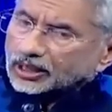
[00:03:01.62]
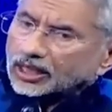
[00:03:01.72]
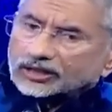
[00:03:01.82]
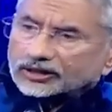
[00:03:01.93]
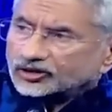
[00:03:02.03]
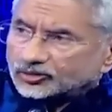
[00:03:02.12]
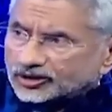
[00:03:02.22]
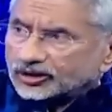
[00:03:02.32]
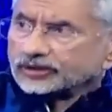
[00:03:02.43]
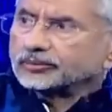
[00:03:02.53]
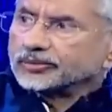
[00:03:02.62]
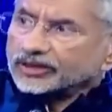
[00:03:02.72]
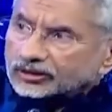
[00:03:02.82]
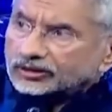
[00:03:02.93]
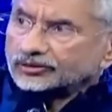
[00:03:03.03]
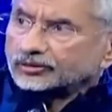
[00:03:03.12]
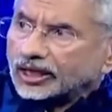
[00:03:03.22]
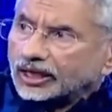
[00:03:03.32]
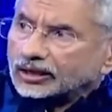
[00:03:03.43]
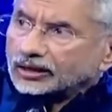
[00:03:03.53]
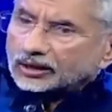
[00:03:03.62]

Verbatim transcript: And especially the bigger you are,